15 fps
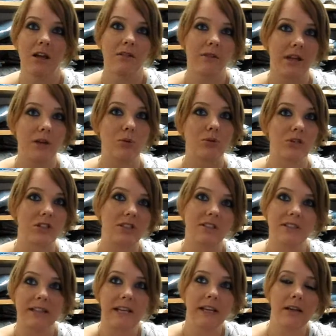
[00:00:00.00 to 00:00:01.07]
in order to
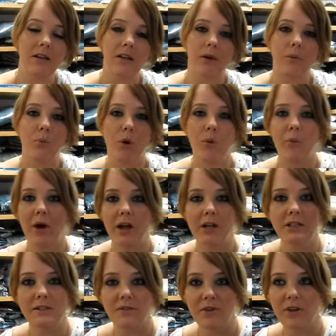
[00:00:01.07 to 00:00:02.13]
see you know what
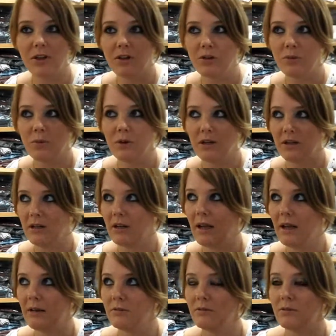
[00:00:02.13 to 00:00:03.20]
works for you and
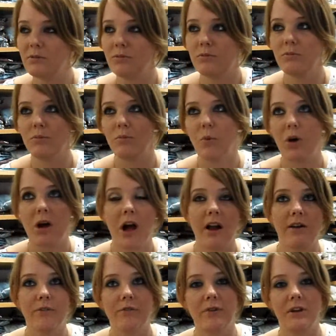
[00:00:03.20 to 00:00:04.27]
and what
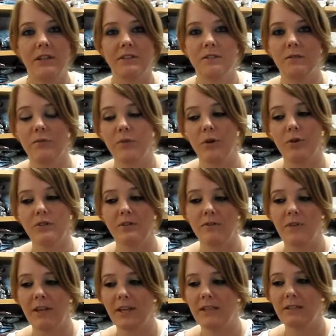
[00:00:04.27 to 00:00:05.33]
kind of
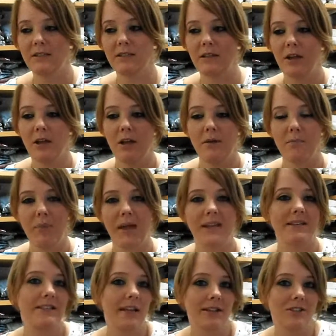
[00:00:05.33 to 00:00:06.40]
philosophies make
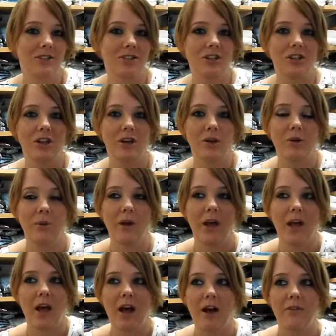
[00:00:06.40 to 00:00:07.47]
sense to you
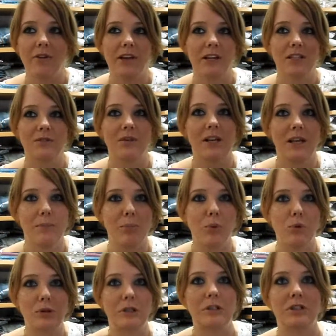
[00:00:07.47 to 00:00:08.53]
I think it's really
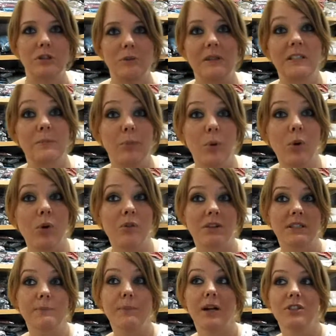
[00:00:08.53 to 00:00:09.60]
important to explore
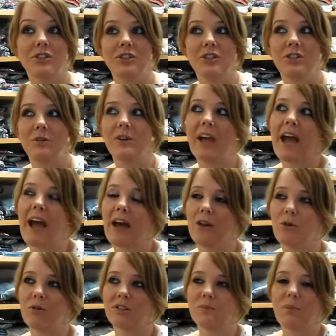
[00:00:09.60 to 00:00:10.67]
as much as you can
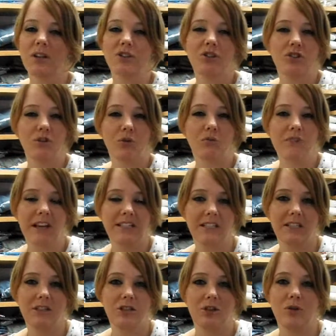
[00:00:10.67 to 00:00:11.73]
or as much as you're
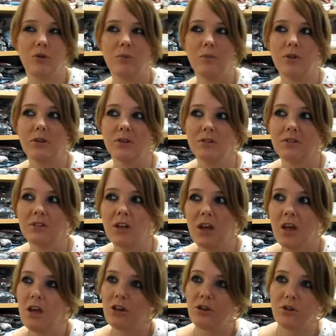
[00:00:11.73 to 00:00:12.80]
ready to because
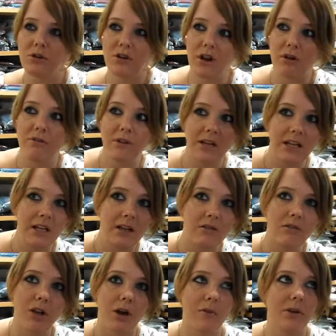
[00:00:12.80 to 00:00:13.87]
you can only
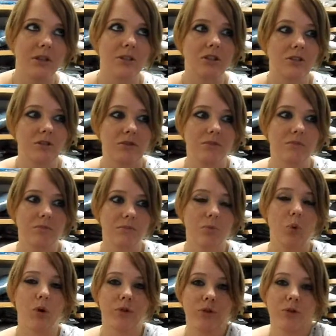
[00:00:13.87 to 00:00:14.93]
go into
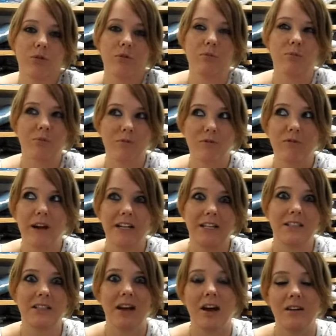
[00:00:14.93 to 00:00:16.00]
what you're
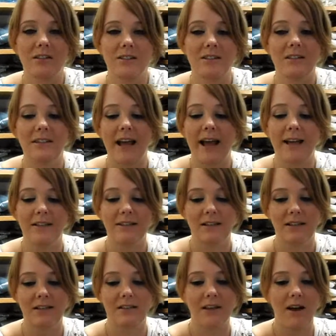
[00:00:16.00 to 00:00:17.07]
ready to understand
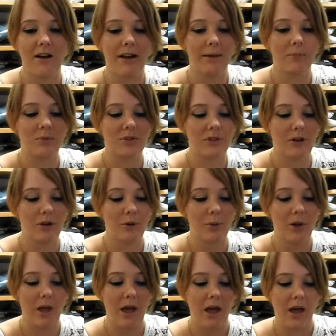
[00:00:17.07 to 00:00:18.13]
at the time. So
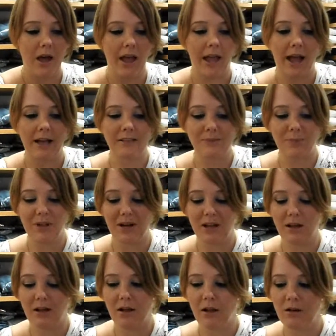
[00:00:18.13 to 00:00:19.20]
it has been
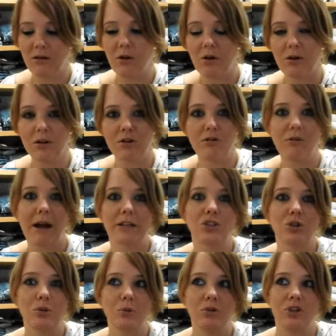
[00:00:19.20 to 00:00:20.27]
a, a long and
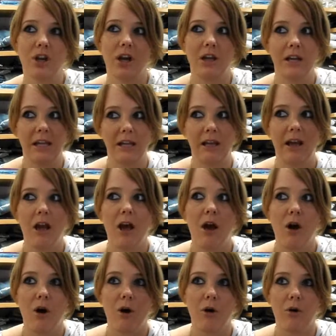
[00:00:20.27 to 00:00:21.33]
gradual journey
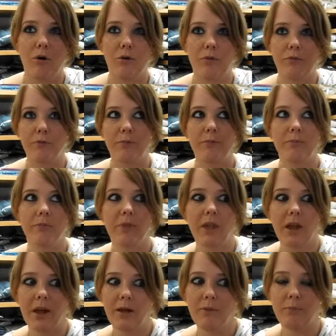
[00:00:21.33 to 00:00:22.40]
of
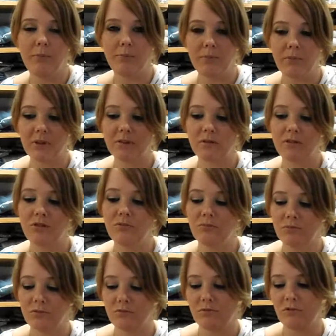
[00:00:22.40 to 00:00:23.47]
um,
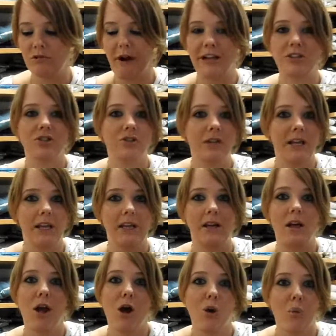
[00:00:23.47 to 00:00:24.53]
gradually
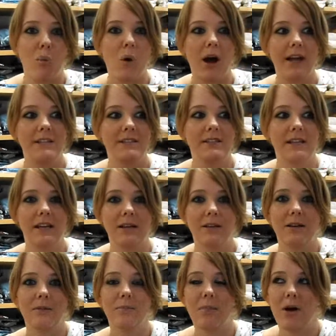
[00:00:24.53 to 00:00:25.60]
widening
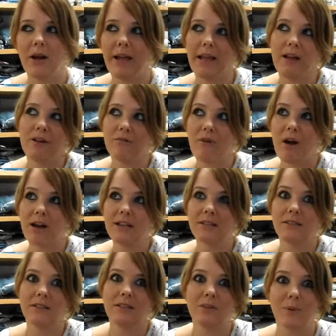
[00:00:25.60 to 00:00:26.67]
my
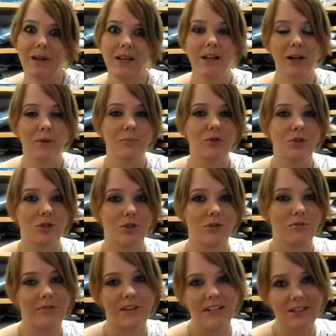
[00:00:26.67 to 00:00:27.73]
horizons when it comes
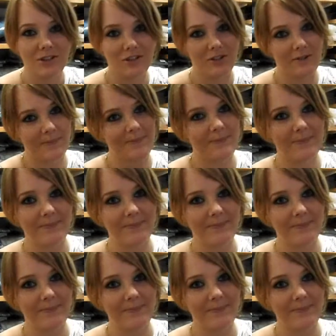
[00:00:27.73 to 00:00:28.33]
to religion.